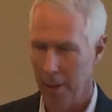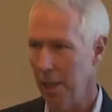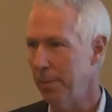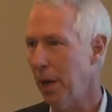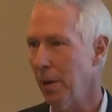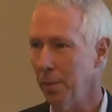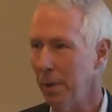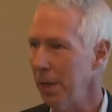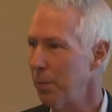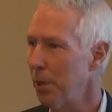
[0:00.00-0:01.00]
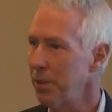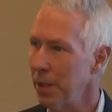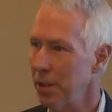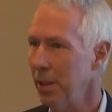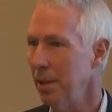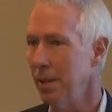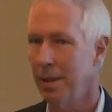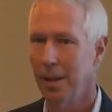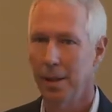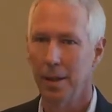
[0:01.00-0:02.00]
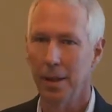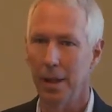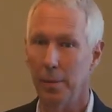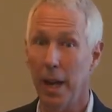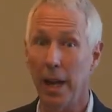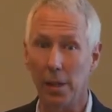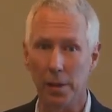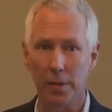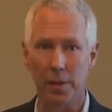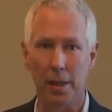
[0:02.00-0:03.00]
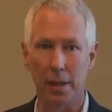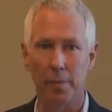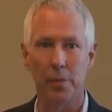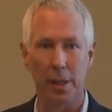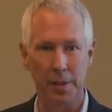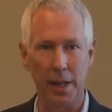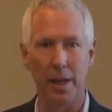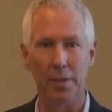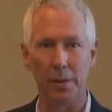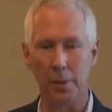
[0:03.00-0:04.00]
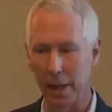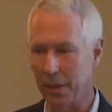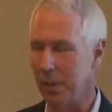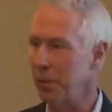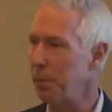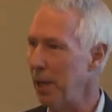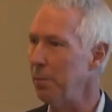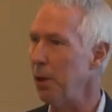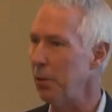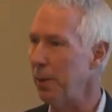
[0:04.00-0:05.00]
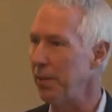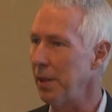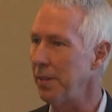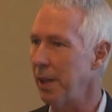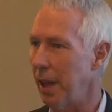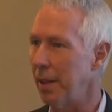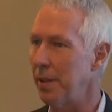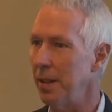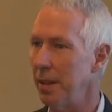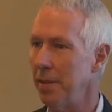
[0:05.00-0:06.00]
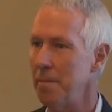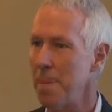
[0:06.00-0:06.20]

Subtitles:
Empowerment, precision, accuracy, these kinds of things that span both business and IT.